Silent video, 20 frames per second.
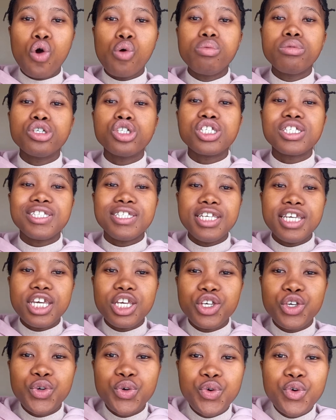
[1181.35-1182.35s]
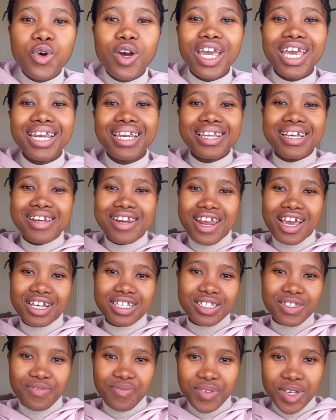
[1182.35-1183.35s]
to see you in the
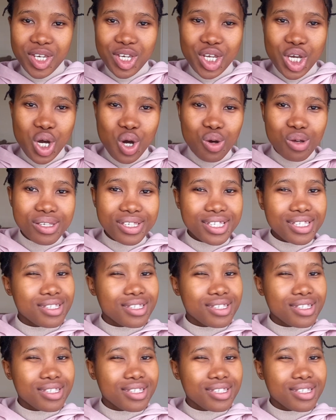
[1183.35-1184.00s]
next videos,